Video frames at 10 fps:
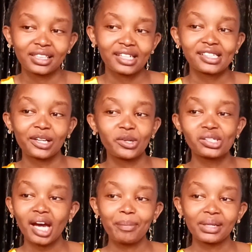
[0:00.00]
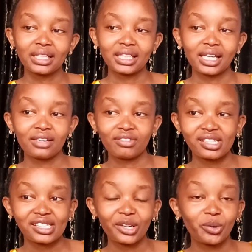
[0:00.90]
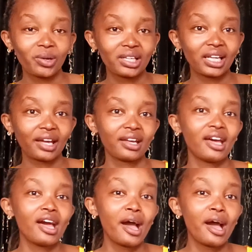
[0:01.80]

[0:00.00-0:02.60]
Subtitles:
It's a lot happening every single day.